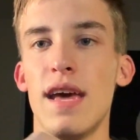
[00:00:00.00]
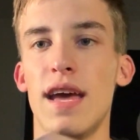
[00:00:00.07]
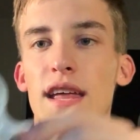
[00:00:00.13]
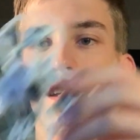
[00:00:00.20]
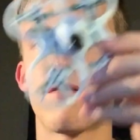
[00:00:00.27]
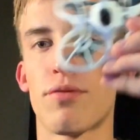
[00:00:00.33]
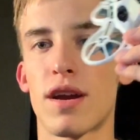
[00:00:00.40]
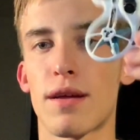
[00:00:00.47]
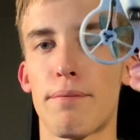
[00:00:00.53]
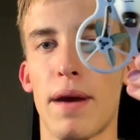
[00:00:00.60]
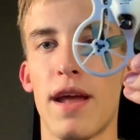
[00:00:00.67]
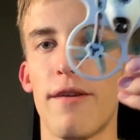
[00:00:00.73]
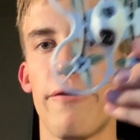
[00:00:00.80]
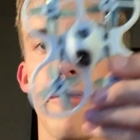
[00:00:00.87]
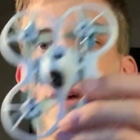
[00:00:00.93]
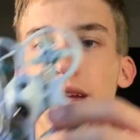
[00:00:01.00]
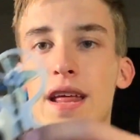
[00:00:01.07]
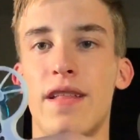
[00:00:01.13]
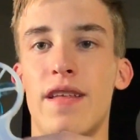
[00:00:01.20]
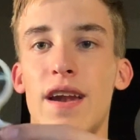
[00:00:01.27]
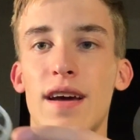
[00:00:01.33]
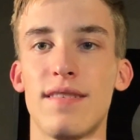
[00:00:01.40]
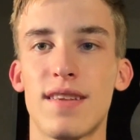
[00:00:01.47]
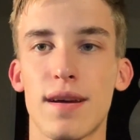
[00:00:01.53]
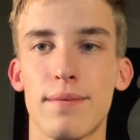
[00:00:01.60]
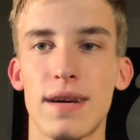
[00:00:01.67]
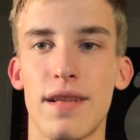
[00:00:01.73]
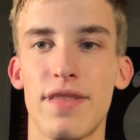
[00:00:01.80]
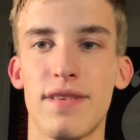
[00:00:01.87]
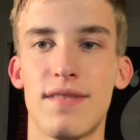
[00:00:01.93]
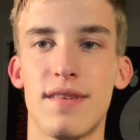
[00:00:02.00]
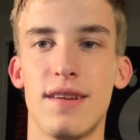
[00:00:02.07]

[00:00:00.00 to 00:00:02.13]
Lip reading: It is running Betaflight, and the nice thing about this is